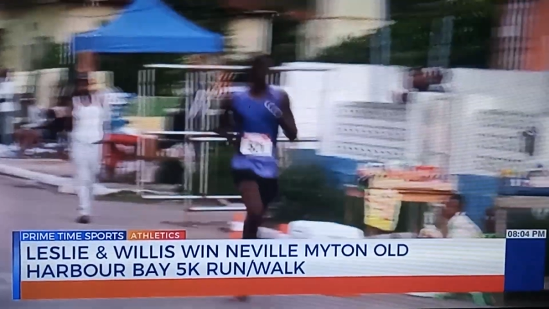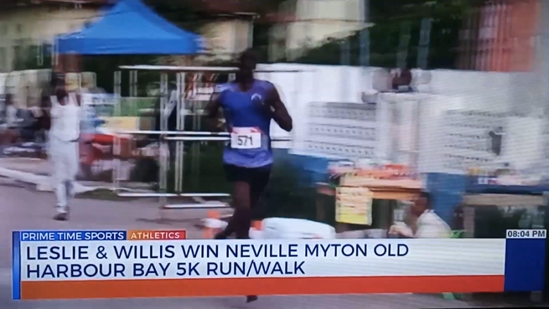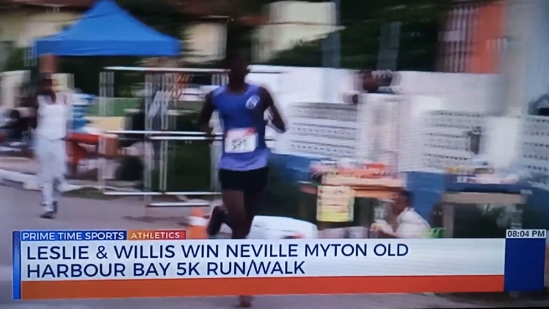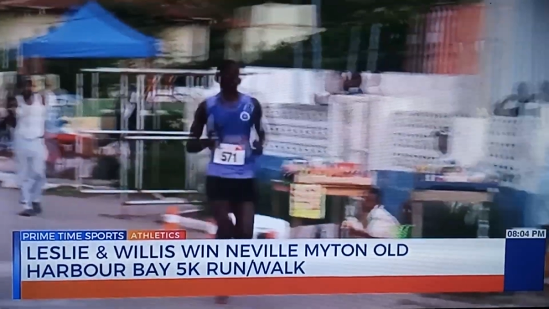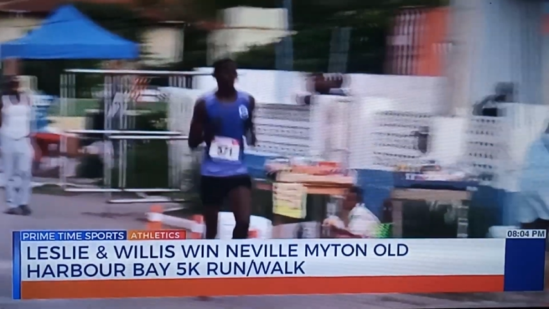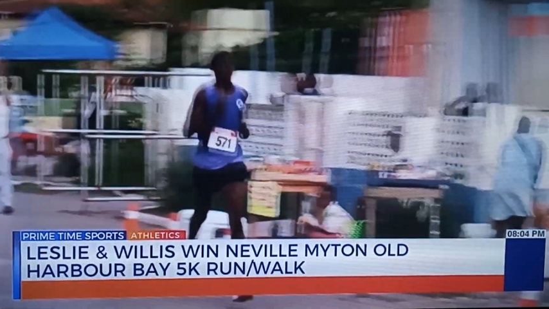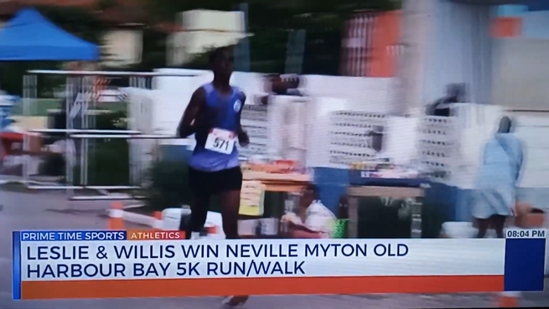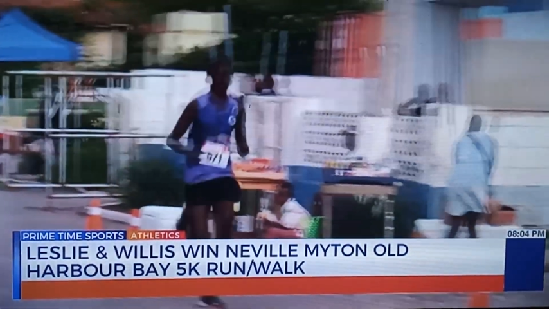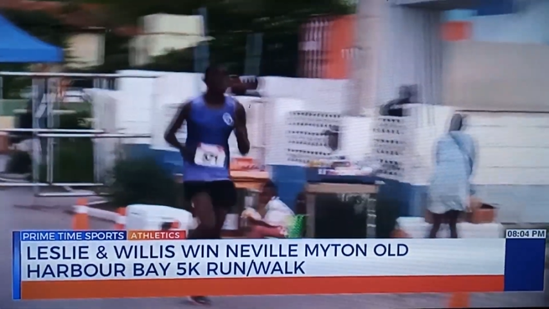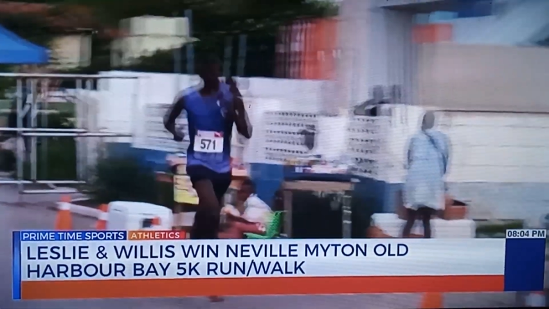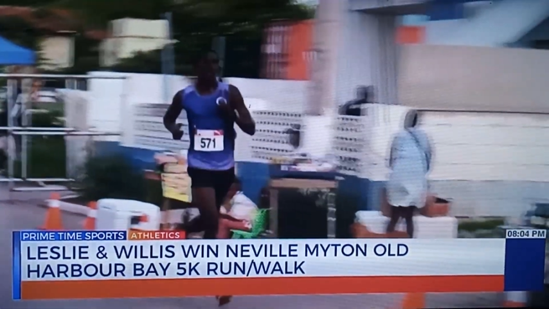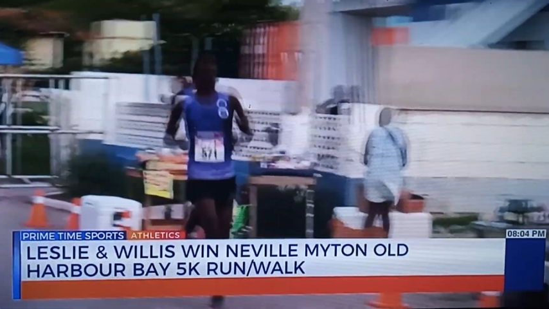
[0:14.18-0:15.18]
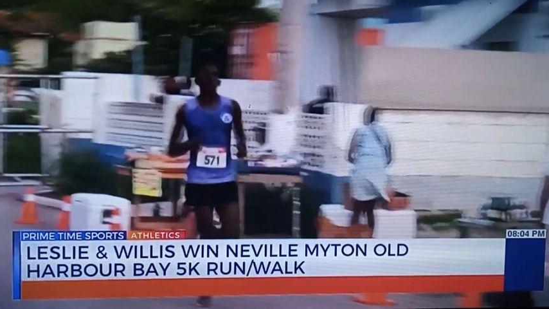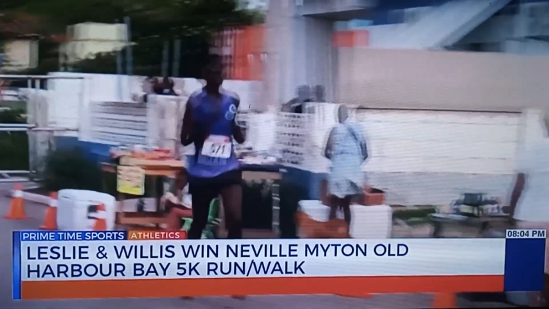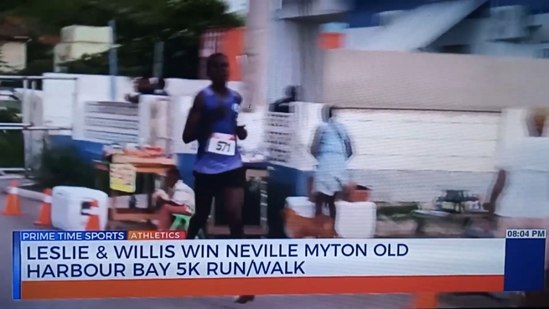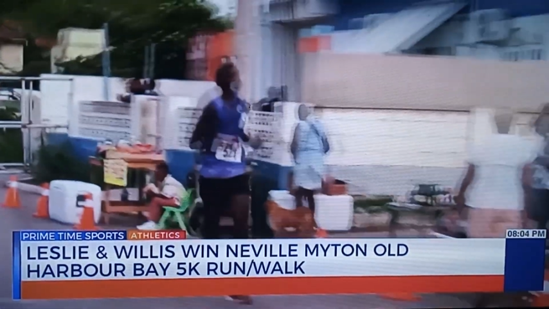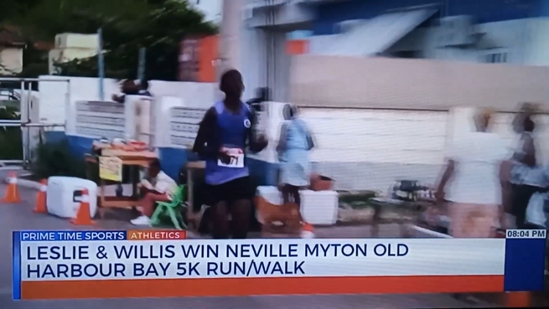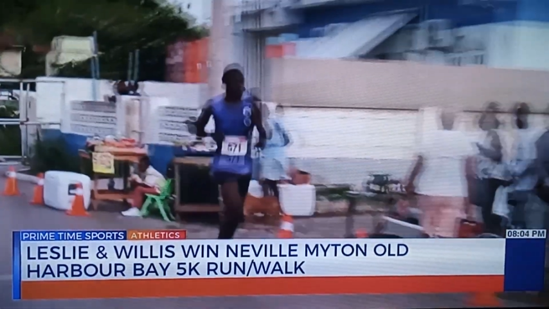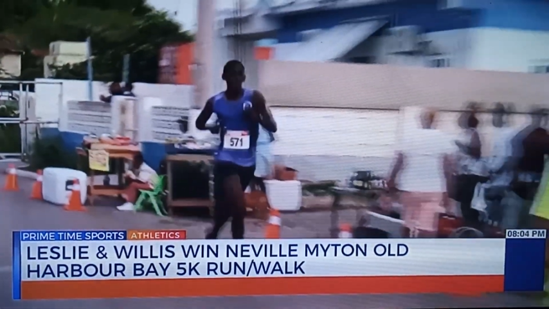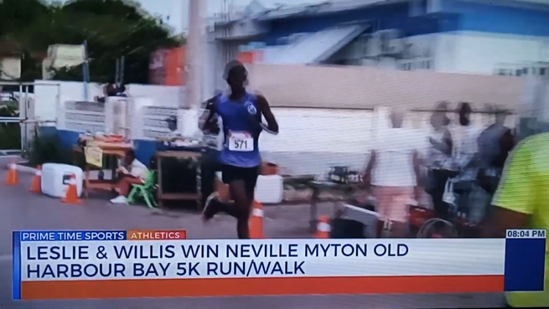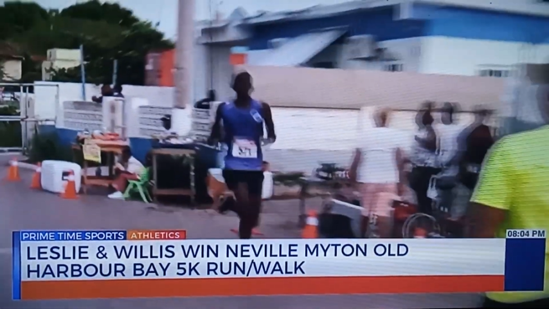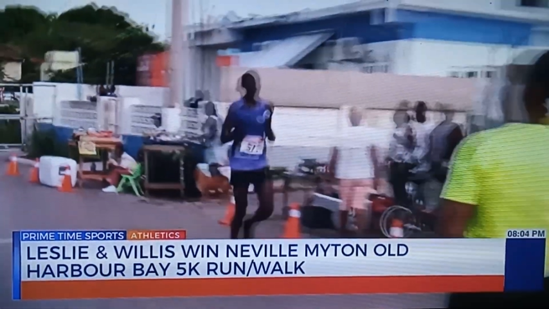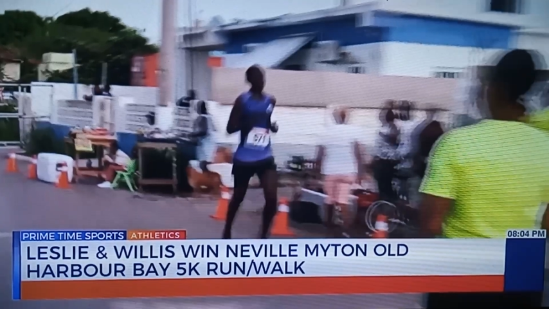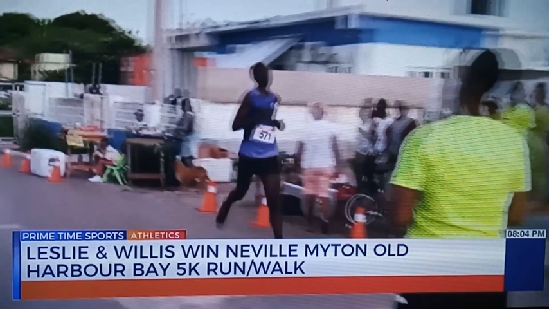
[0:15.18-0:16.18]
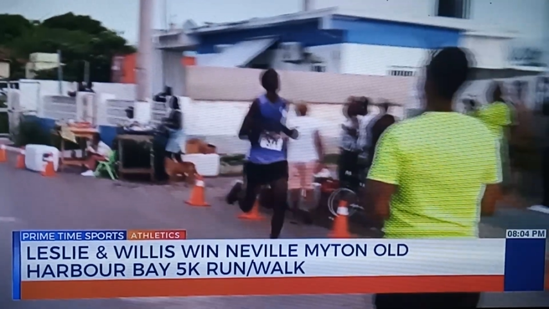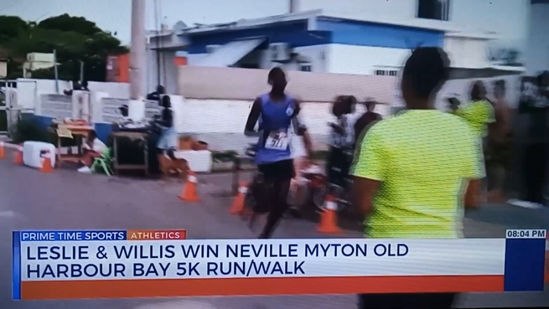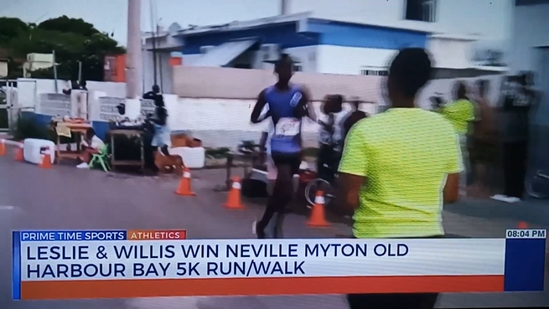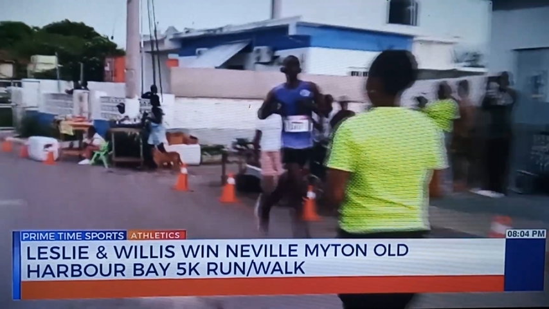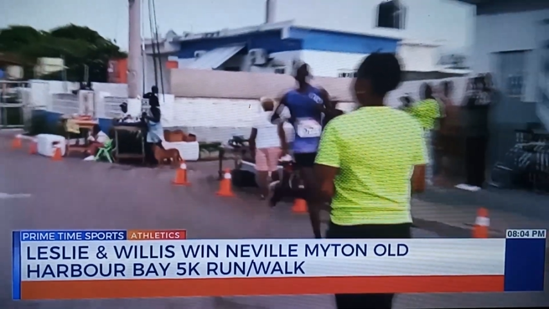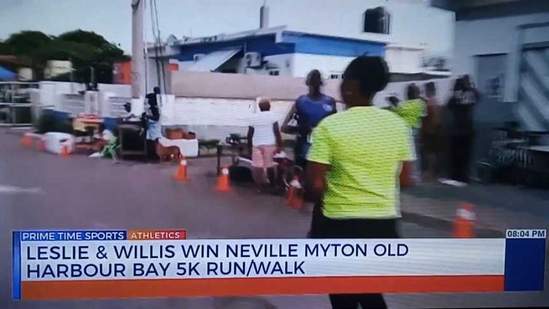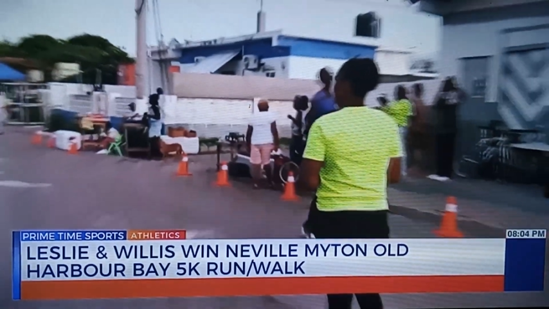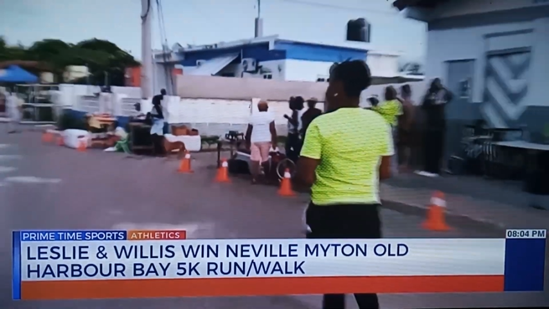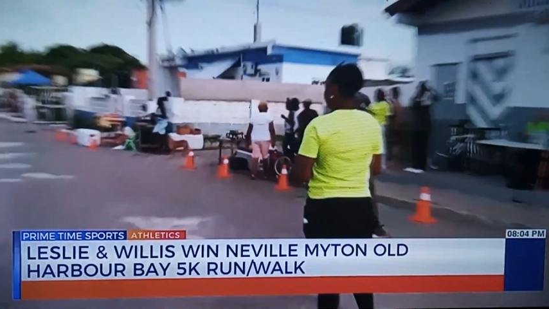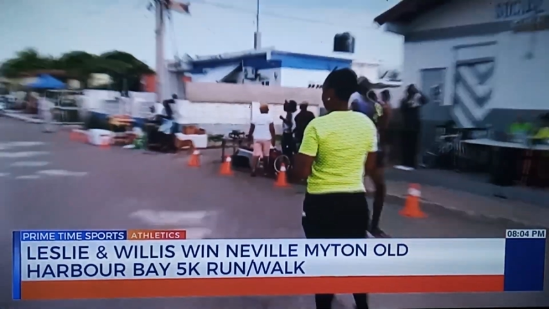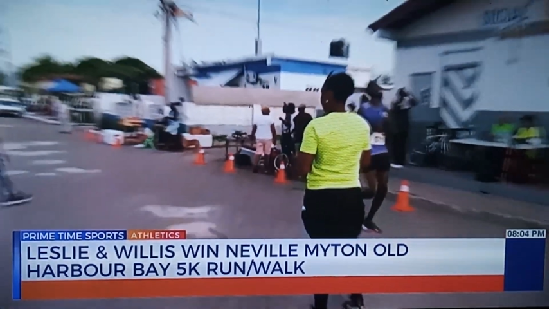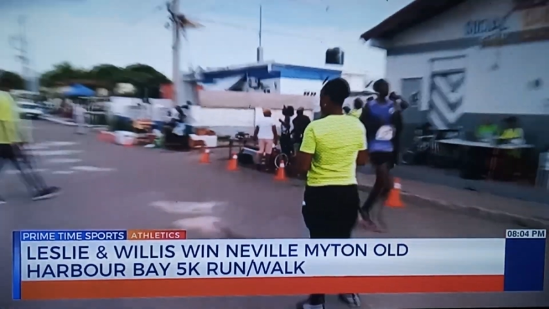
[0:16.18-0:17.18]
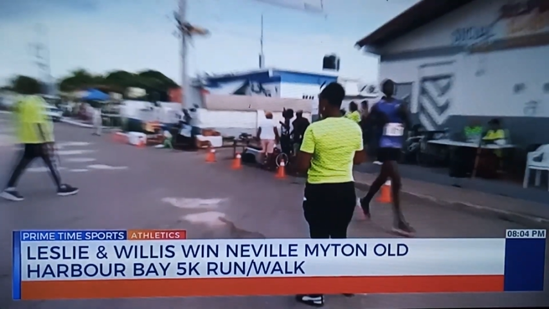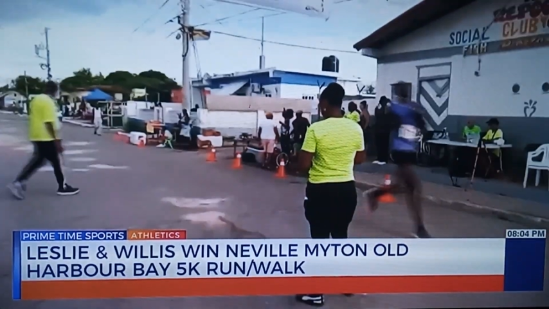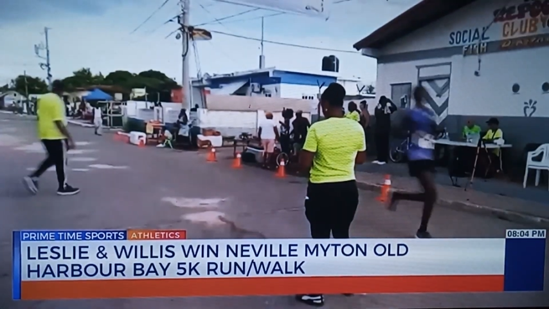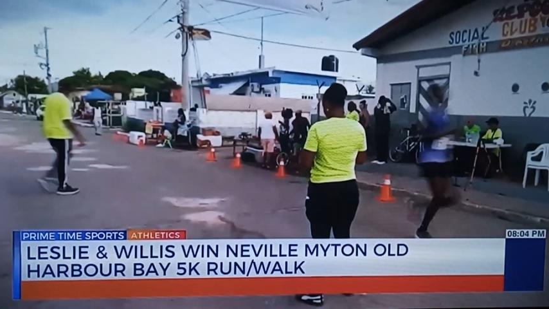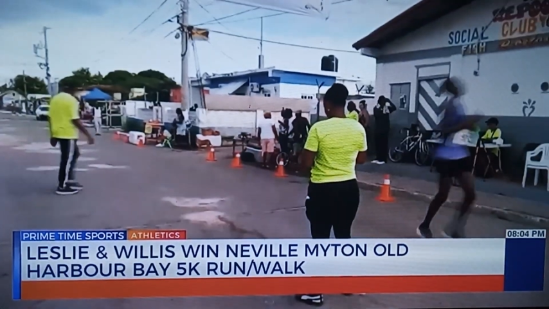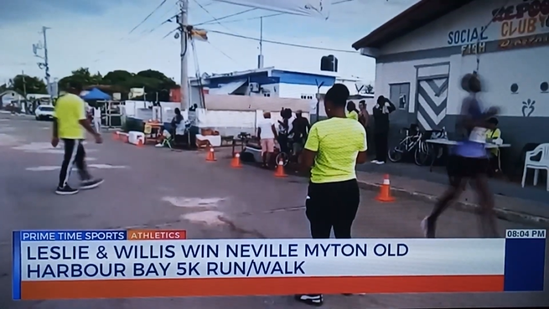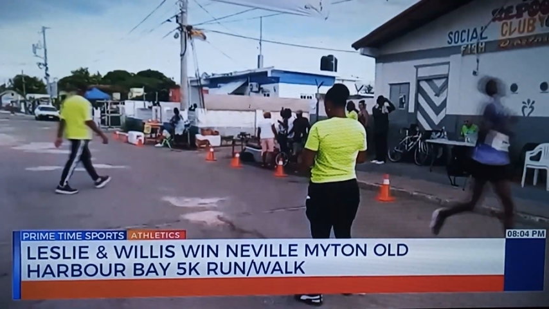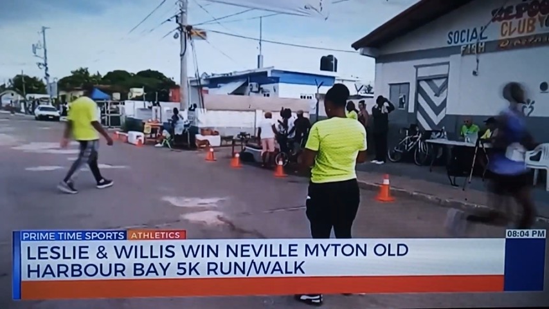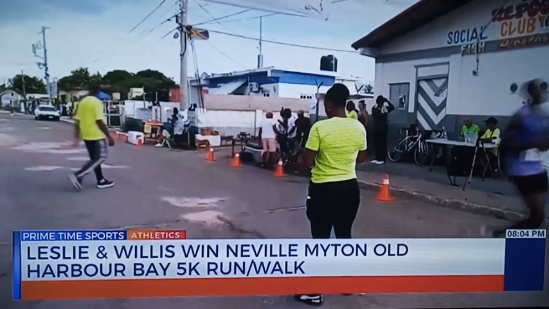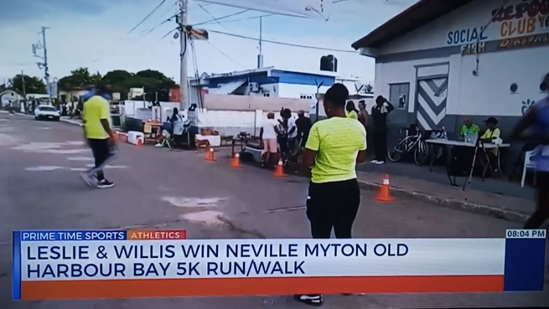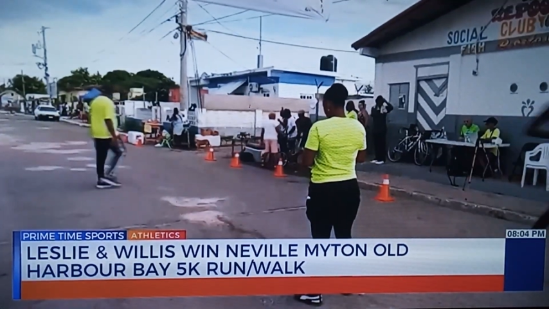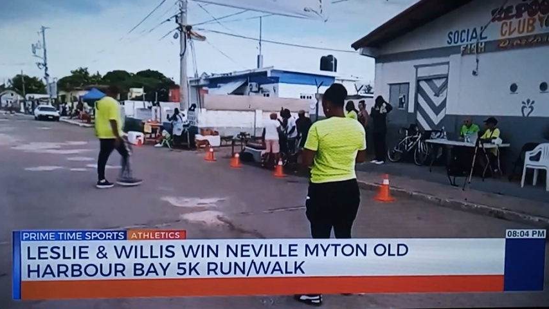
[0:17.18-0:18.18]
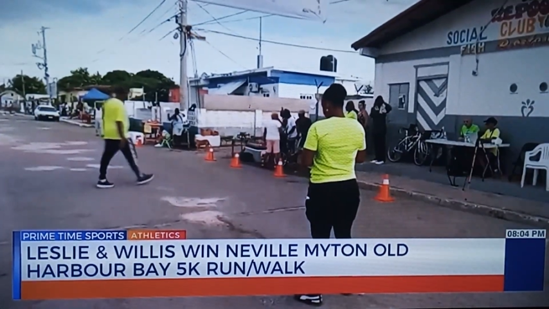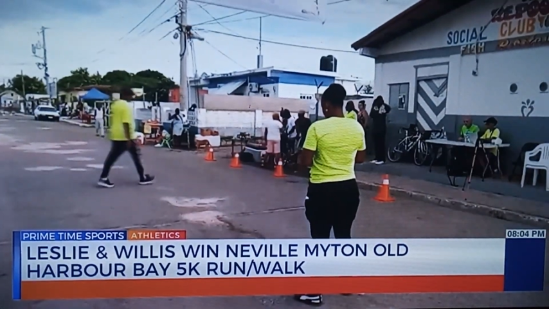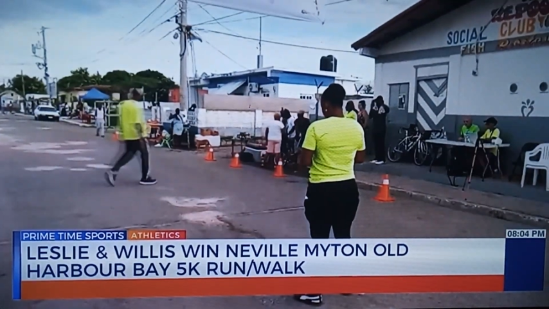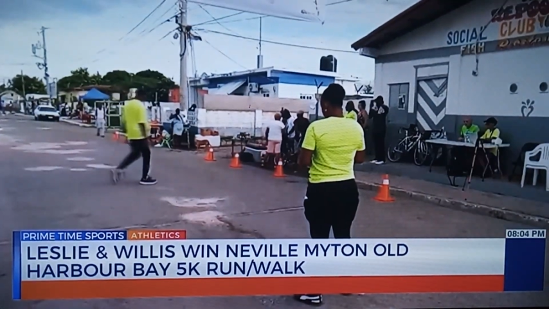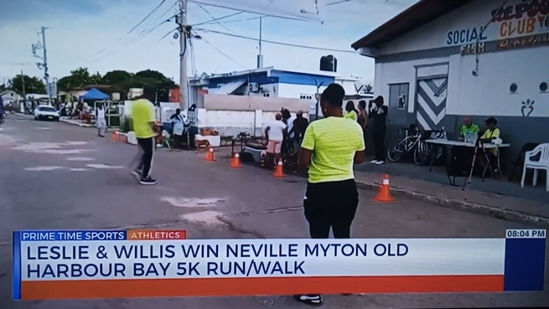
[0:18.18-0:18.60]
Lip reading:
No face is visible, so there are no lips to read.